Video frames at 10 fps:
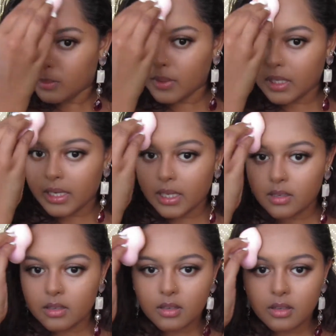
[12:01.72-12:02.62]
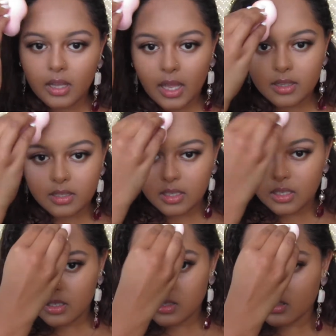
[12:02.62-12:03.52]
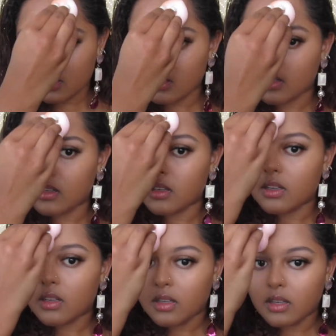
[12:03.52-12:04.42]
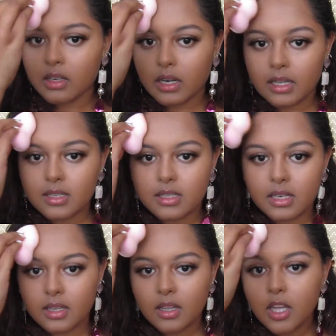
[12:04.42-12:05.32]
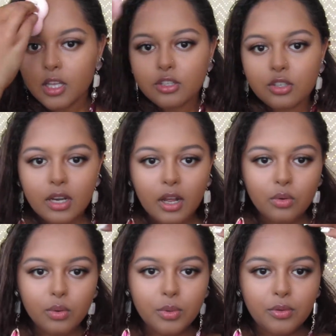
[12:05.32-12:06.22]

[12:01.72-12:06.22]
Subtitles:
blend that in nicely. So now